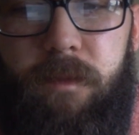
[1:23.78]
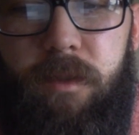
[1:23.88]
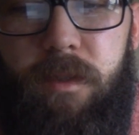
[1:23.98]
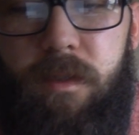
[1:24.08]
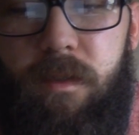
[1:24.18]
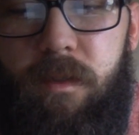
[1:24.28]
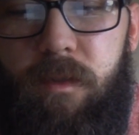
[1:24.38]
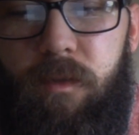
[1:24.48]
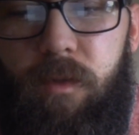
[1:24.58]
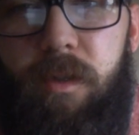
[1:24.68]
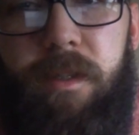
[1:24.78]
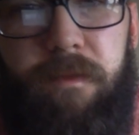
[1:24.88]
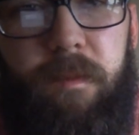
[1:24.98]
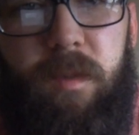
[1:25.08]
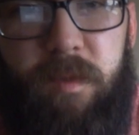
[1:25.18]
just learning
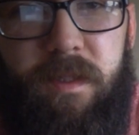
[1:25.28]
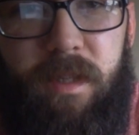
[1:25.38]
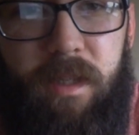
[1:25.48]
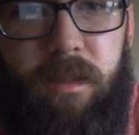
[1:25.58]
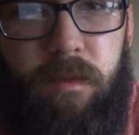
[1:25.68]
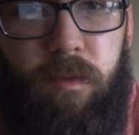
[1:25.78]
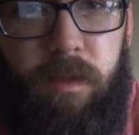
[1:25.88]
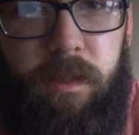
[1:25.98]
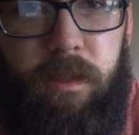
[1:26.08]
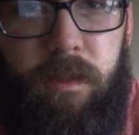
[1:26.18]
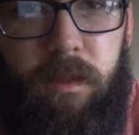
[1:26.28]
from your mistakes, really.